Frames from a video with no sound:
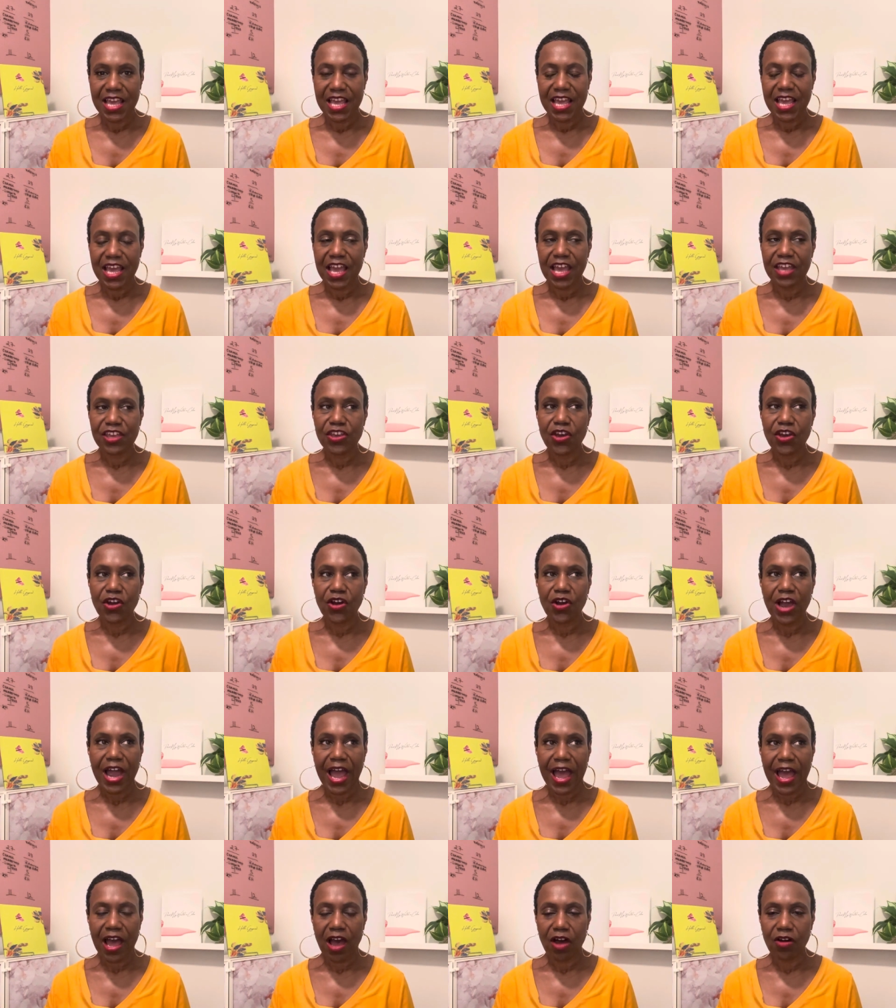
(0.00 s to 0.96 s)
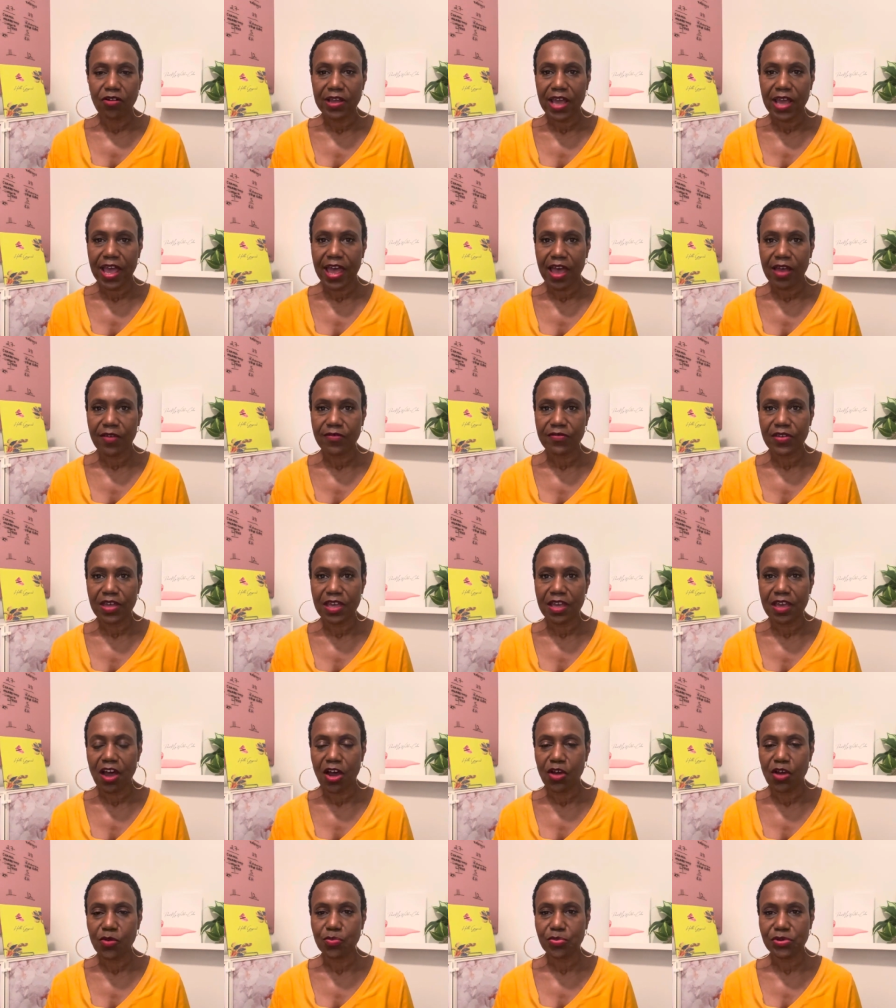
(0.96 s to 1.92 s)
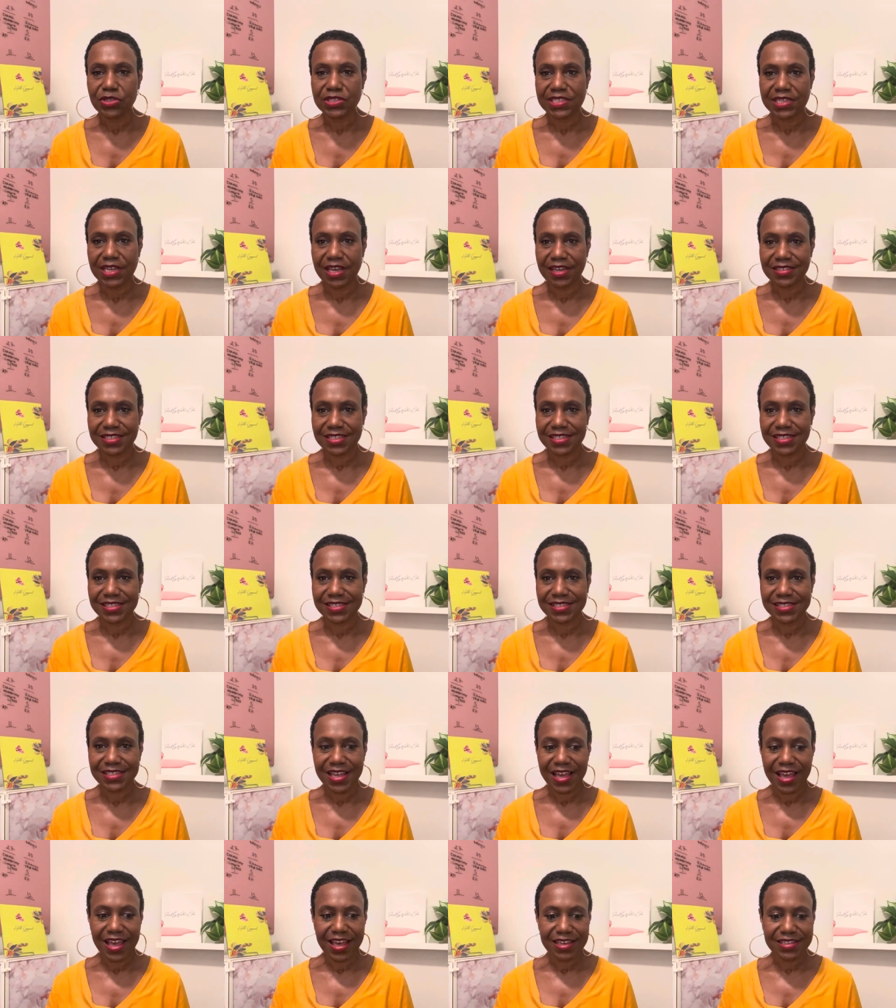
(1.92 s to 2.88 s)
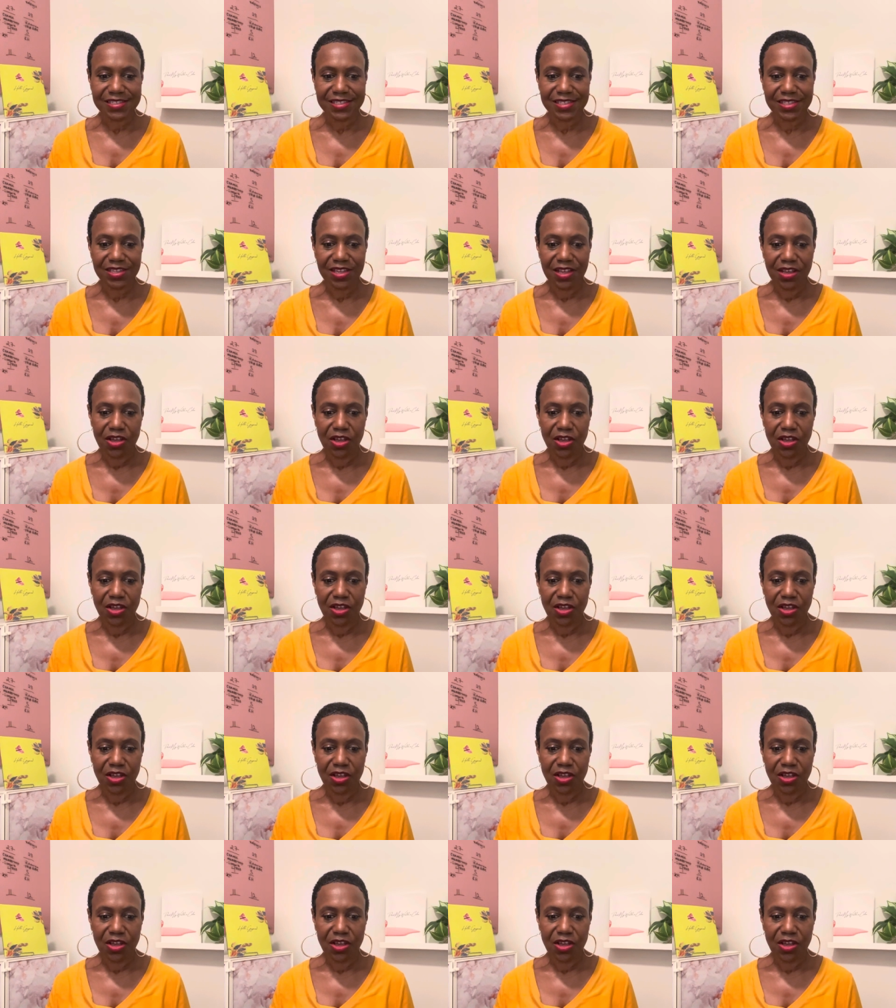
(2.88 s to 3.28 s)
And you're out having unprotected sex